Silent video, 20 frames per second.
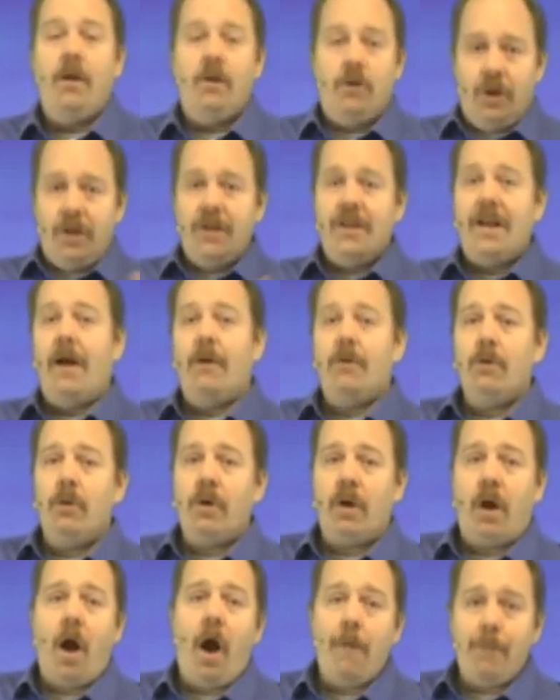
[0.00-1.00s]
You can
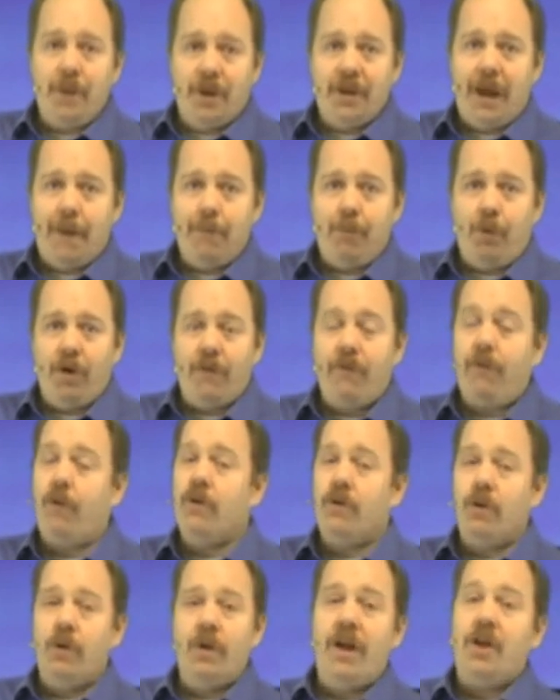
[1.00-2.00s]
download a copy of that book for
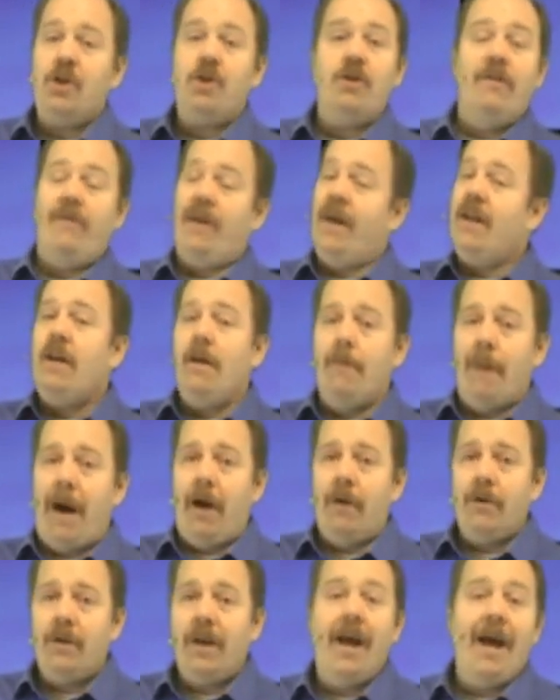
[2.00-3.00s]
a donation of any
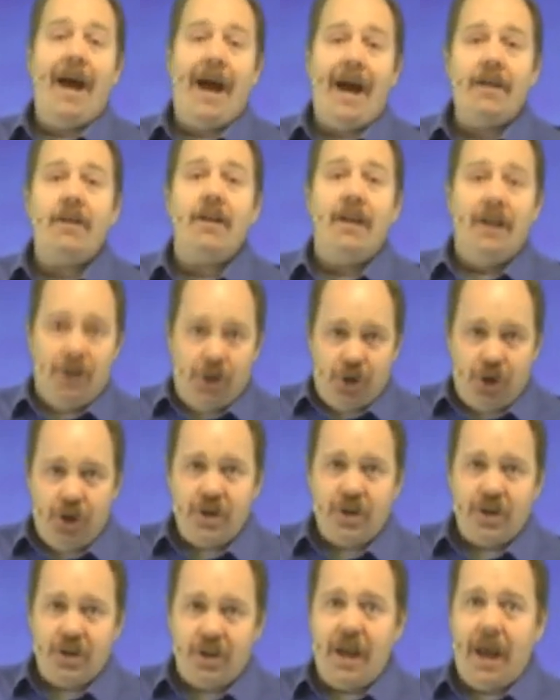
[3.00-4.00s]
amount at In
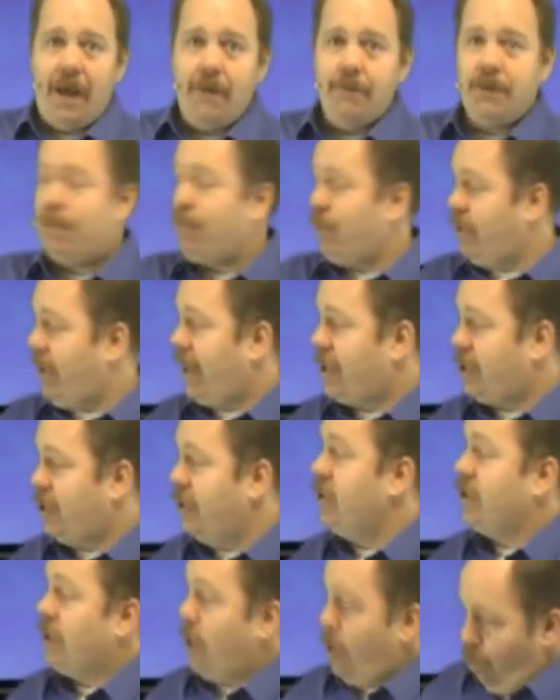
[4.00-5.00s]
Jesus Name's
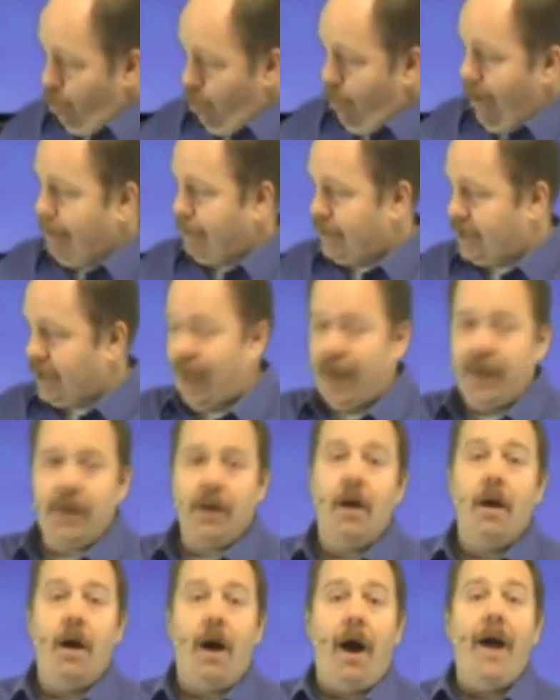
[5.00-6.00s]
Productions website,
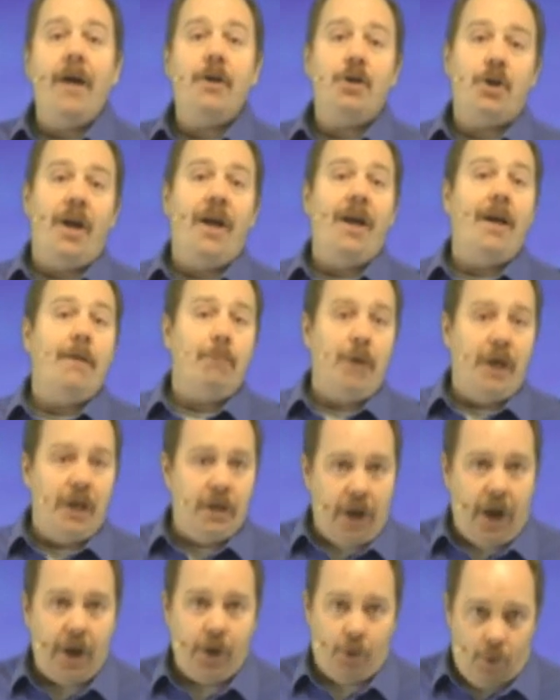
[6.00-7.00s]

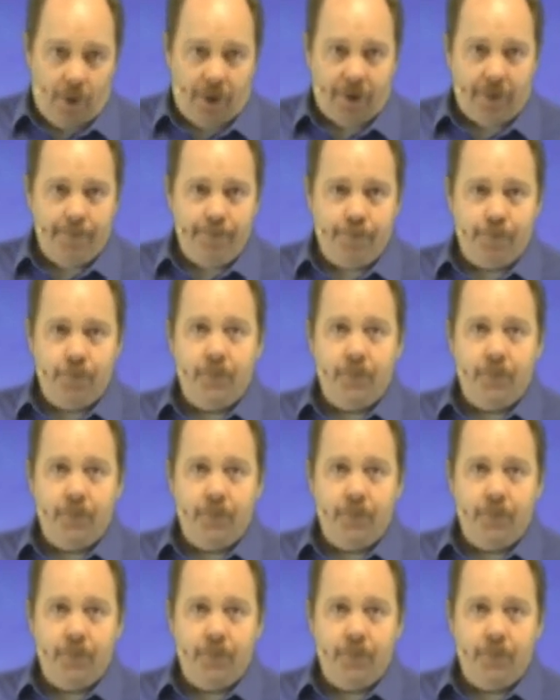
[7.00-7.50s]
ijnp.org.